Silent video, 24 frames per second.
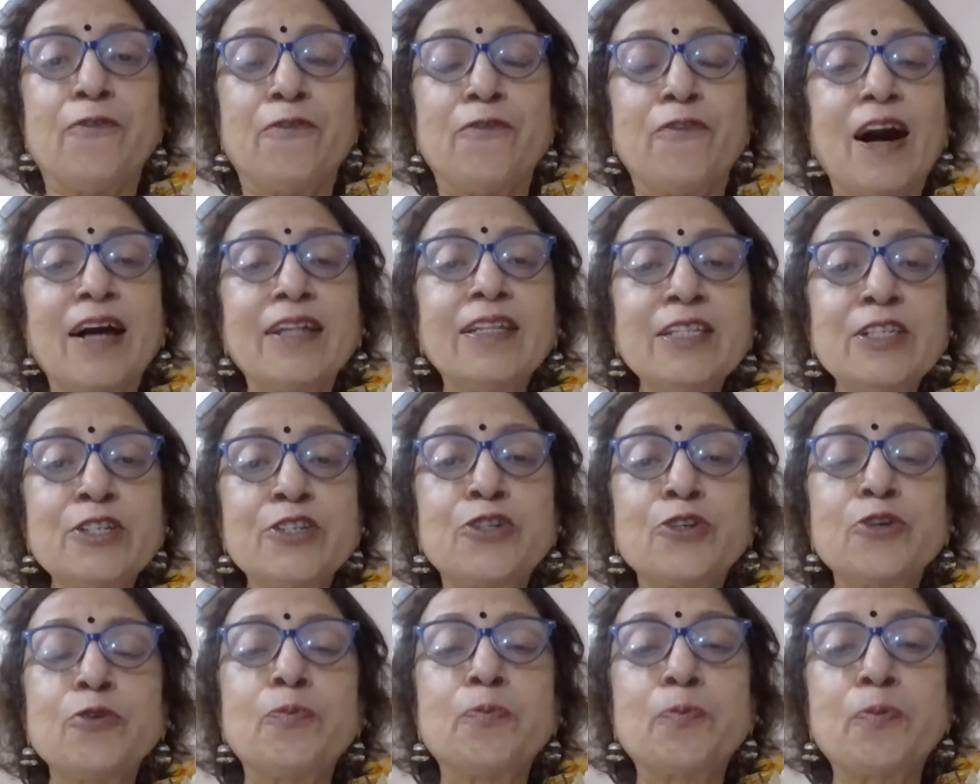
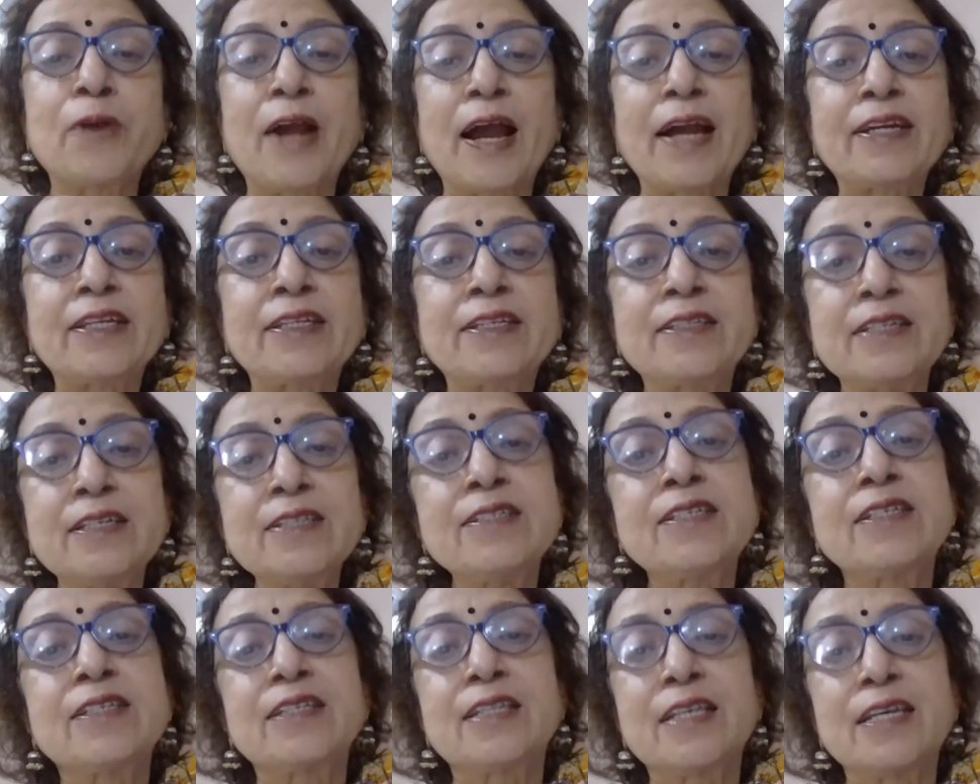Once you
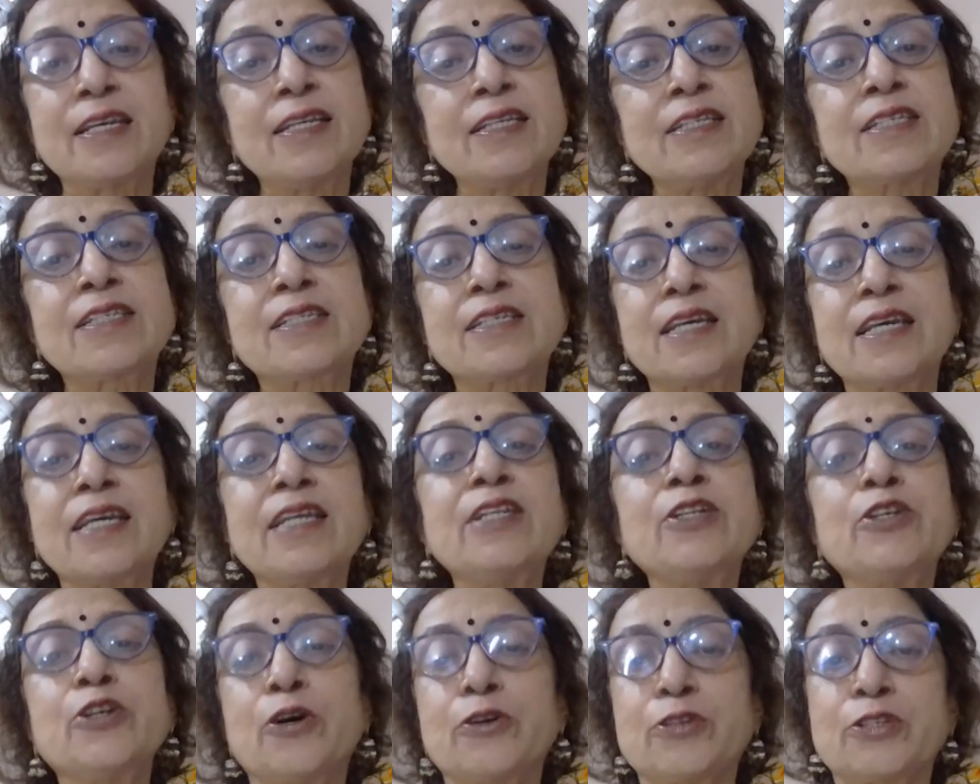practice these
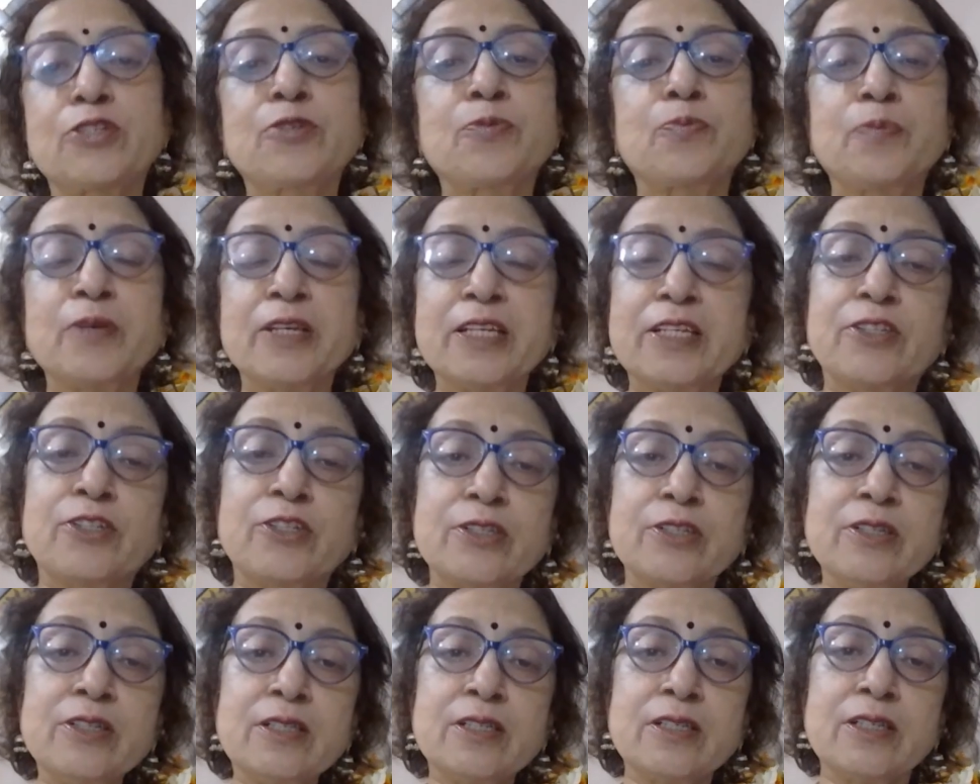in your
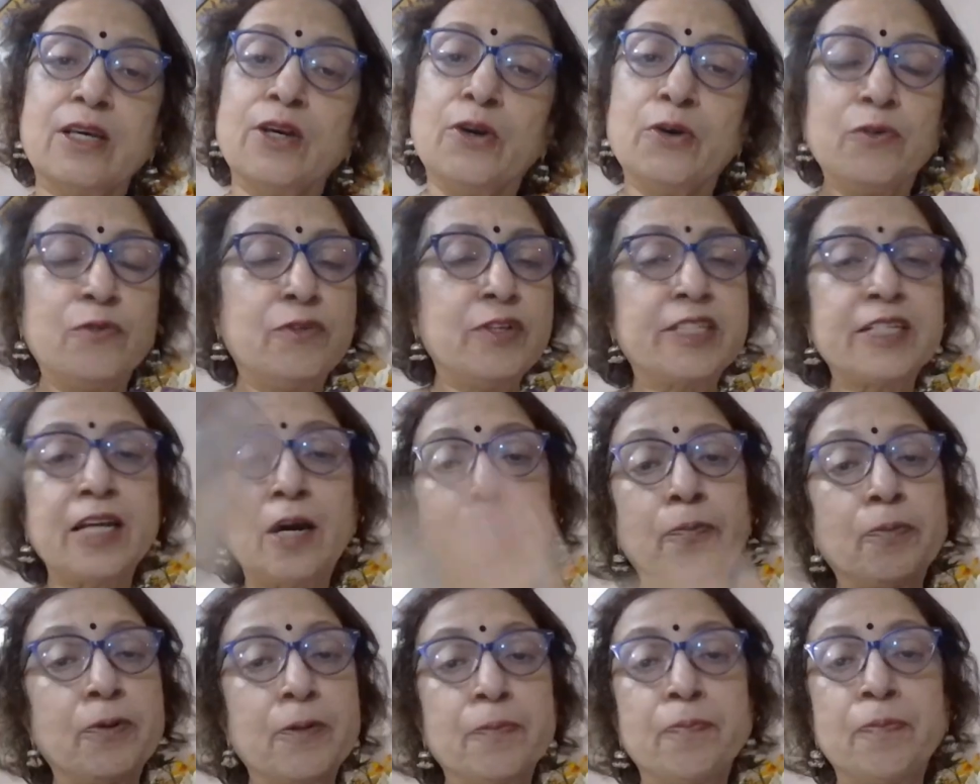speeches, which are
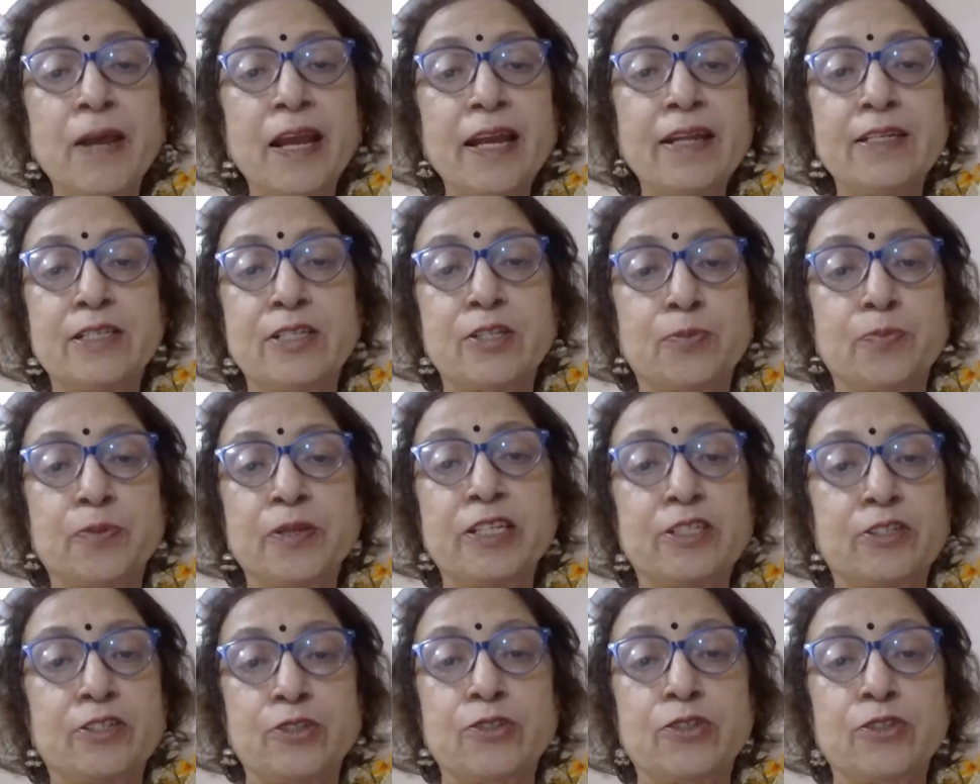prepared
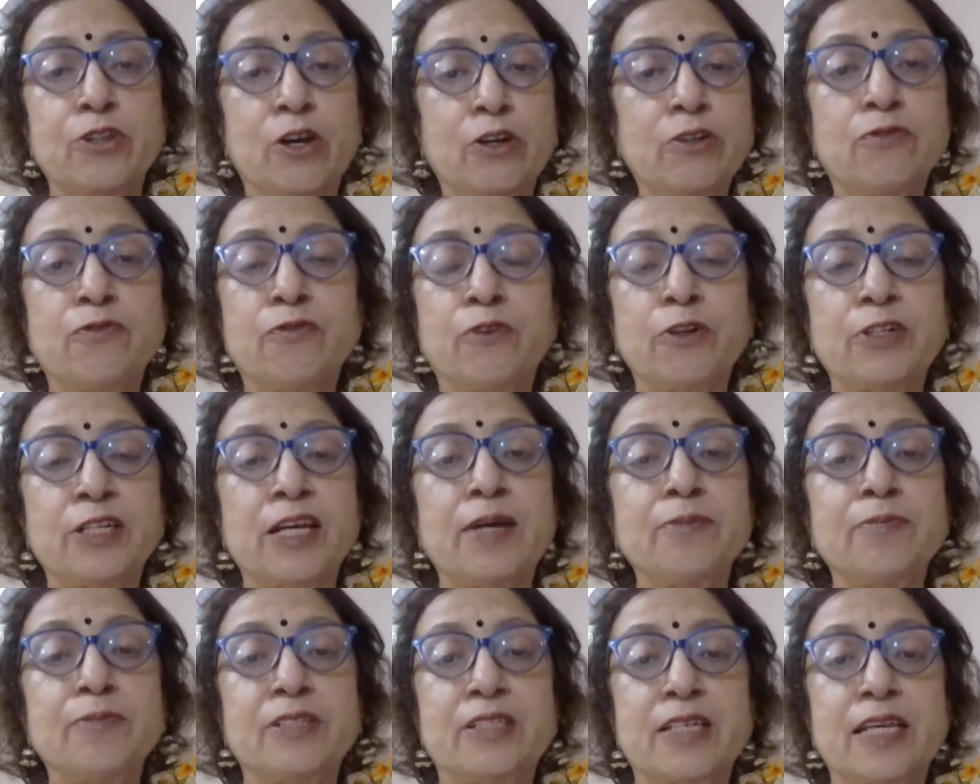speeches, not what
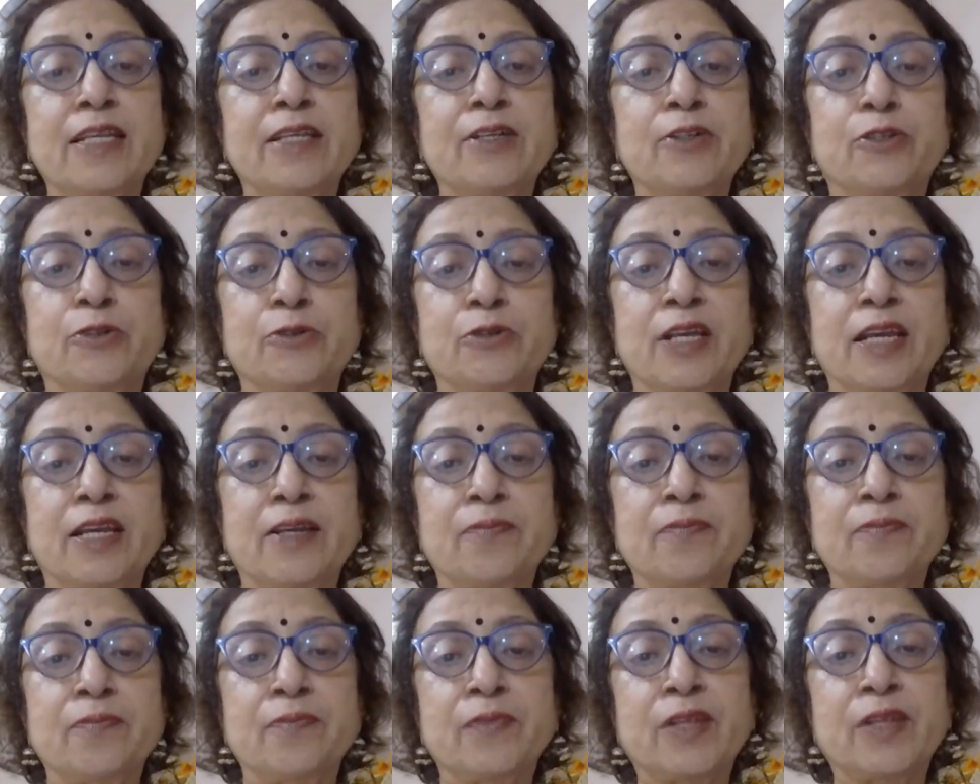I'm saying today,
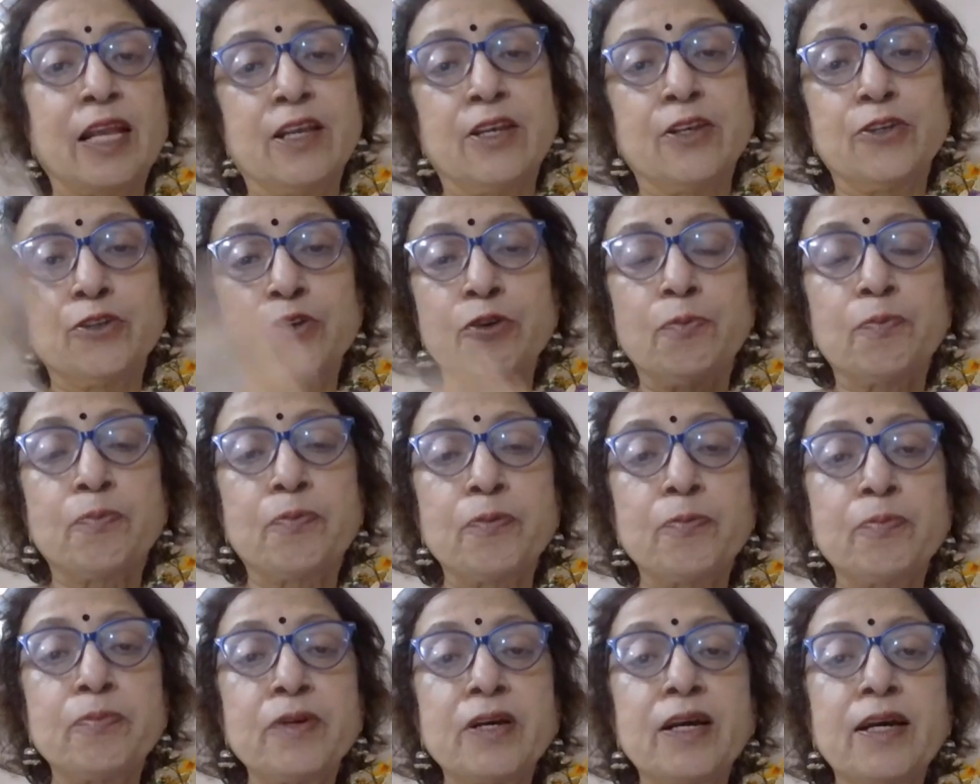you